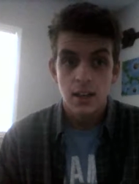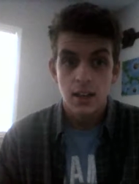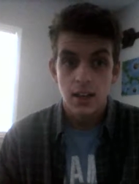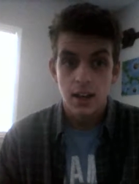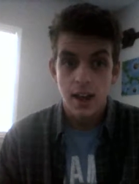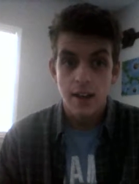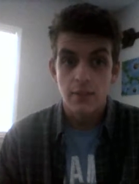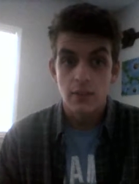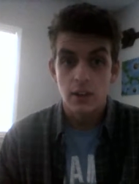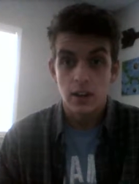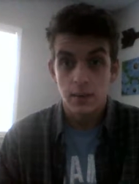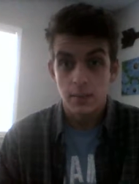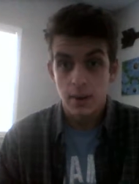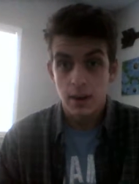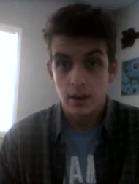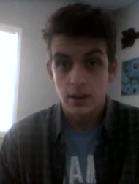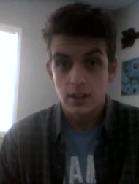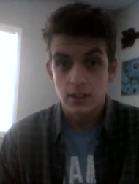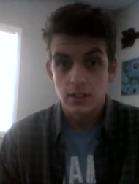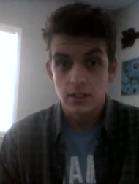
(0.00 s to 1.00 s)
and African
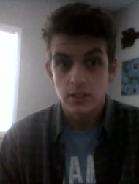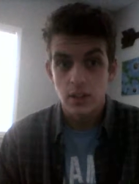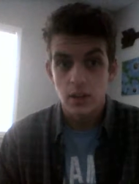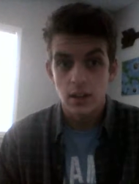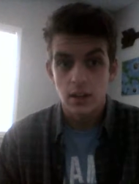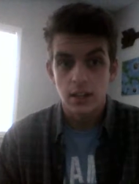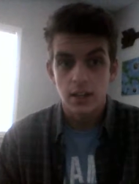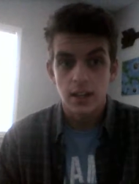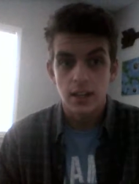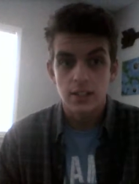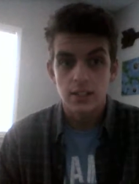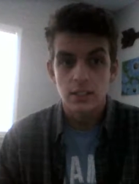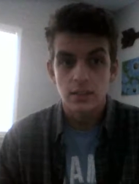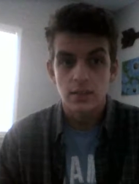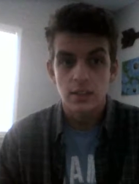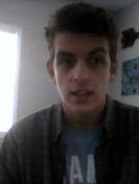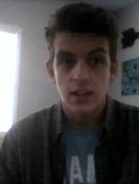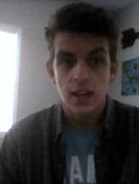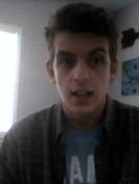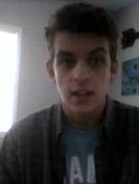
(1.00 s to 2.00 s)
American song and dance
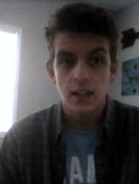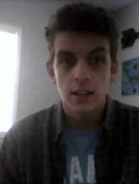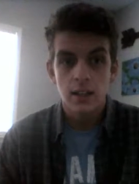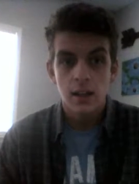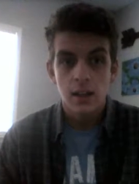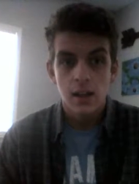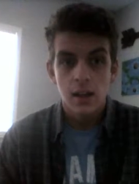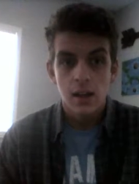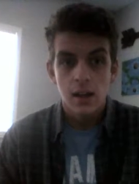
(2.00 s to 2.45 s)
of the day.